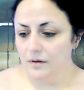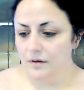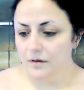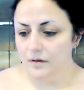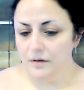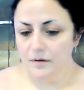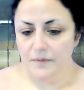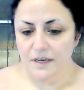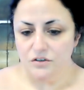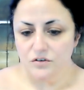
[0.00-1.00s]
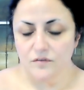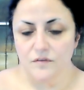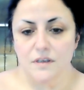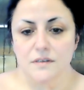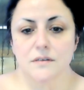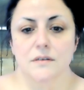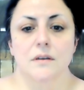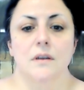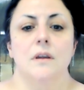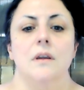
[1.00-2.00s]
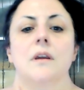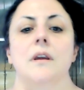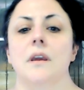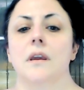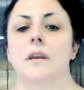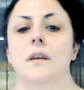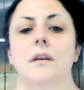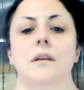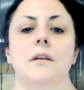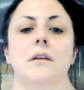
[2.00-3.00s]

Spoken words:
a measure of this in.